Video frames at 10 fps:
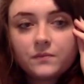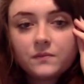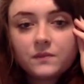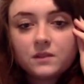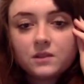
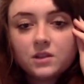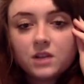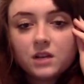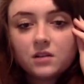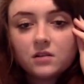this
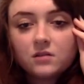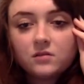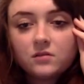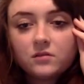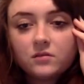channel.
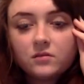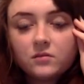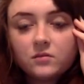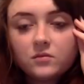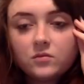
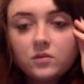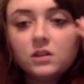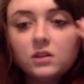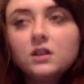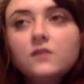
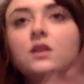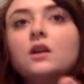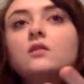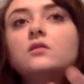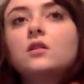Well, even
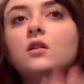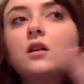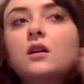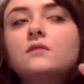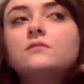though there
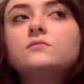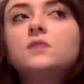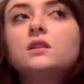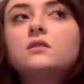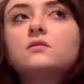are,
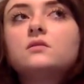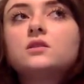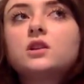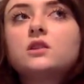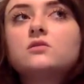like, this
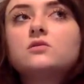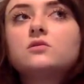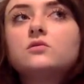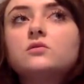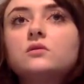channel's
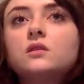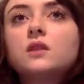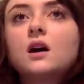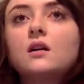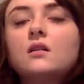older than
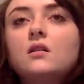that,